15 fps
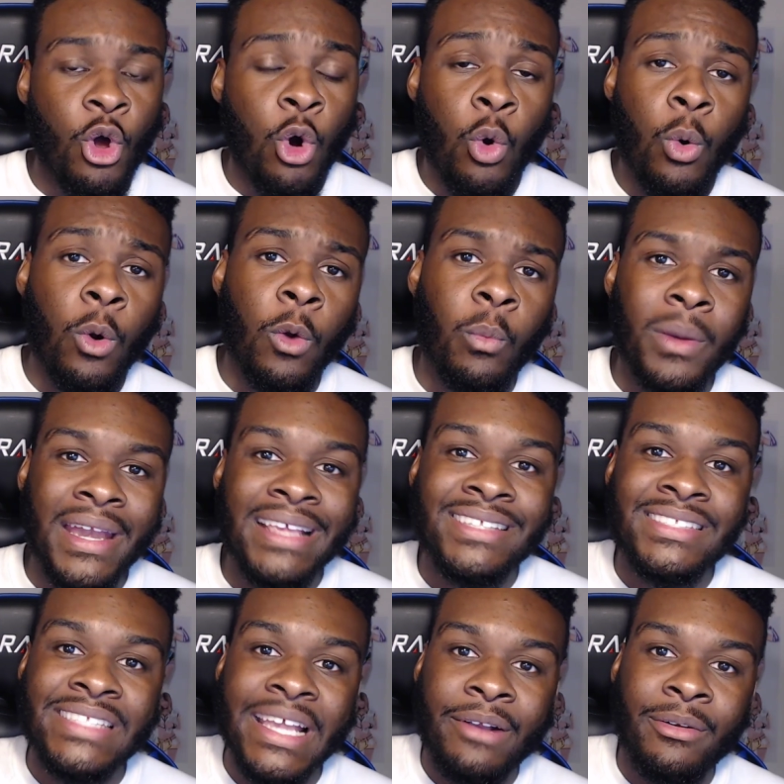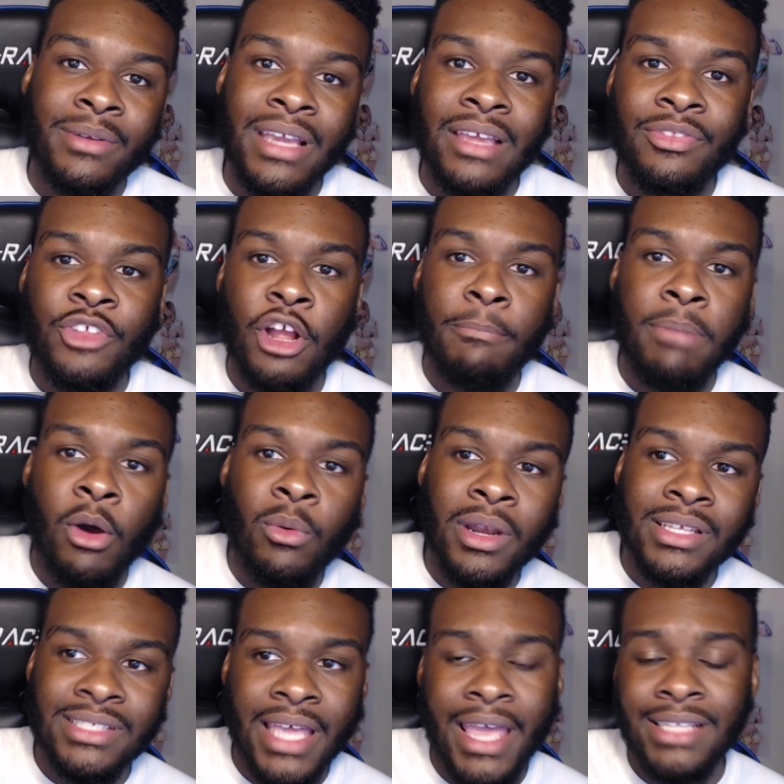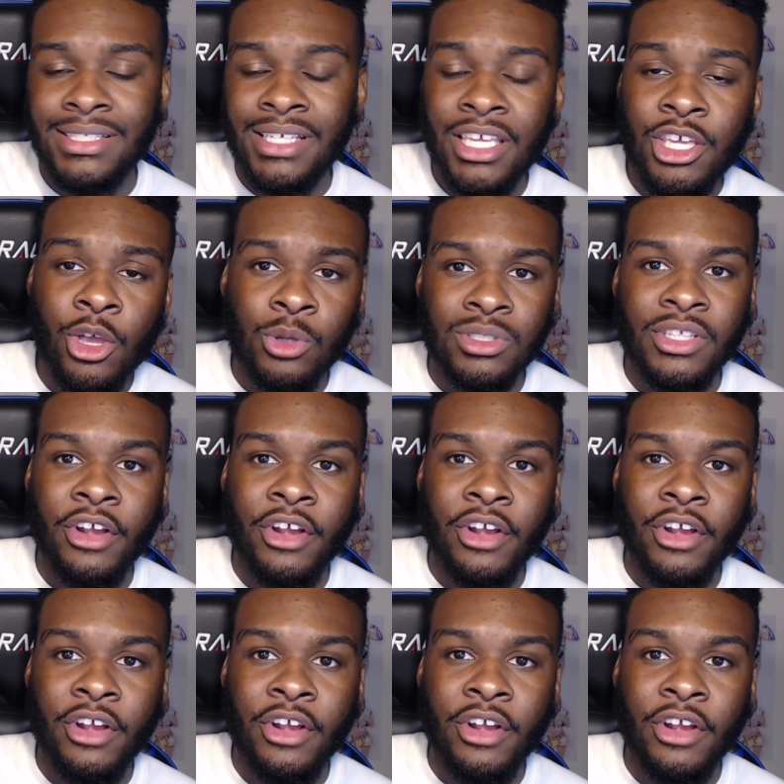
Or when they segregate their opponents as heels,